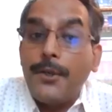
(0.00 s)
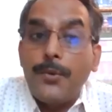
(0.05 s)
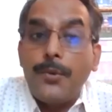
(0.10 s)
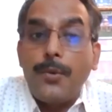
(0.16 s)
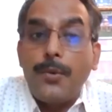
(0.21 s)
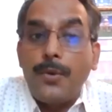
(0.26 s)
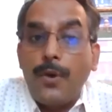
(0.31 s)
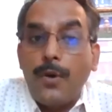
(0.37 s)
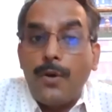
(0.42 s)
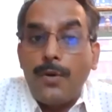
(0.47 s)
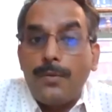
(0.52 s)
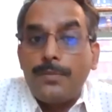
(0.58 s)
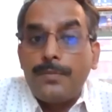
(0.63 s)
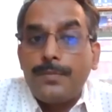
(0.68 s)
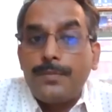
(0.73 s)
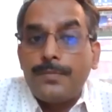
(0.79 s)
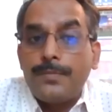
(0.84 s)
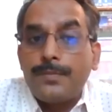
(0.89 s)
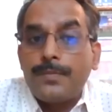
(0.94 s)
to know law
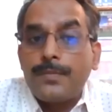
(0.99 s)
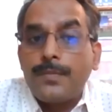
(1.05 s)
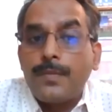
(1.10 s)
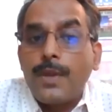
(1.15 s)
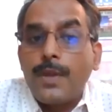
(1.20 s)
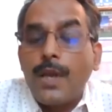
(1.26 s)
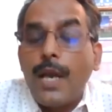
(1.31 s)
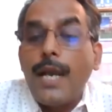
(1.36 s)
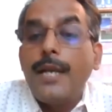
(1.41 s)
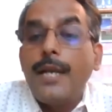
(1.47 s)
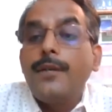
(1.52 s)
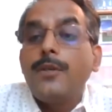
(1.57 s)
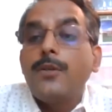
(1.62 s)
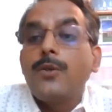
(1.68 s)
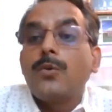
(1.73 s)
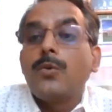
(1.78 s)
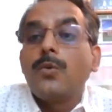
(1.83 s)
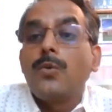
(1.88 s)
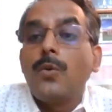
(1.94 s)
and
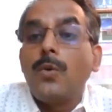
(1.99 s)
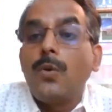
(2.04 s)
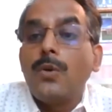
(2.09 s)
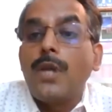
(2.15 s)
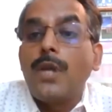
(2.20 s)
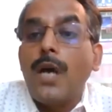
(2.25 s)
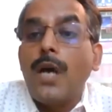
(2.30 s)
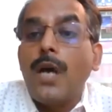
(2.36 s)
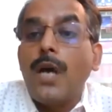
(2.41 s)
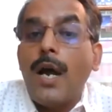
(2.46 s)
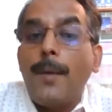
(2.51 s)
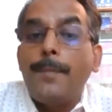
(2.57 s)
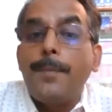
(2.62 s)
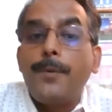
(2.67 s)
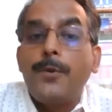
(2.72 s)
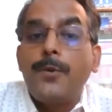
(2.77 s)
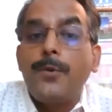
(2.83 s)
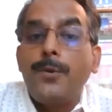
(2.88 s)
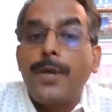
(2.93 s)
to know the
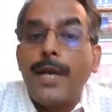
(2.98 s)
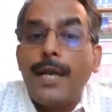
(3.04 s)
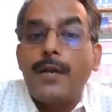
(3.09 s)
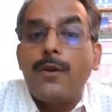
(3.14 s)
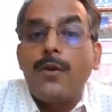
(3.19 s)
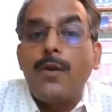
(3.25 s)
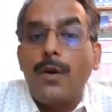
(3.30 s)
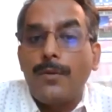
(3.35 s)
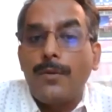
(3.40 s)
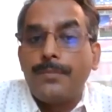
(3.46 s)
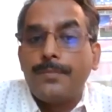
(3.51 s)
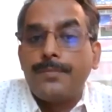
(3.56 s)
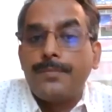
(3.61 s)
up-to-date law.